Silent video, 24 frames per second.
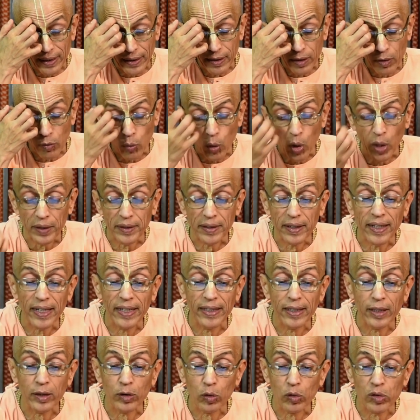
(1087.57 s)
a little water
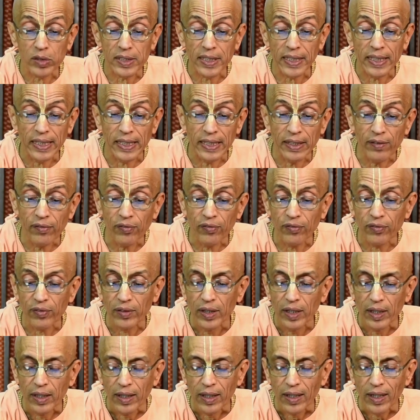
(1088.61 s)
and a tulsi leaf
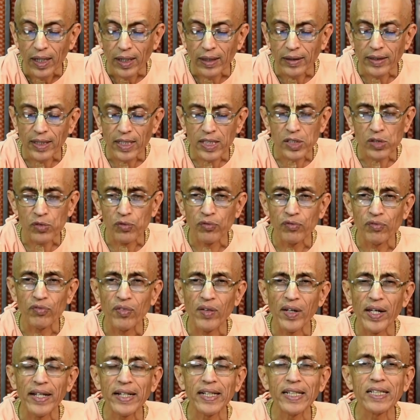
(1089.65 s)
and thus
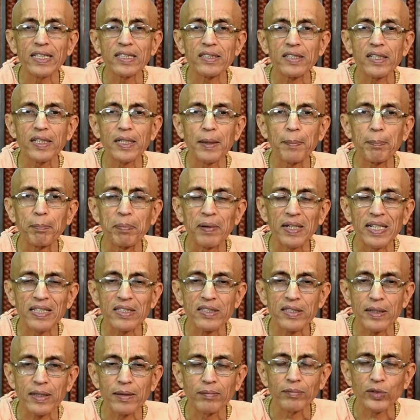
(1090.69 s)
very easily
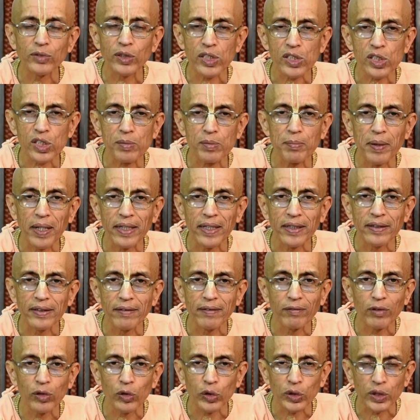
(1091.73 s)
please him just by
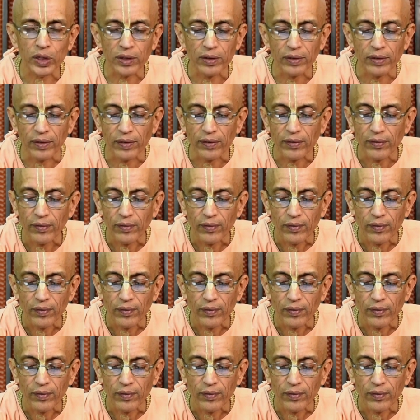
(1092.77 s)
devotion.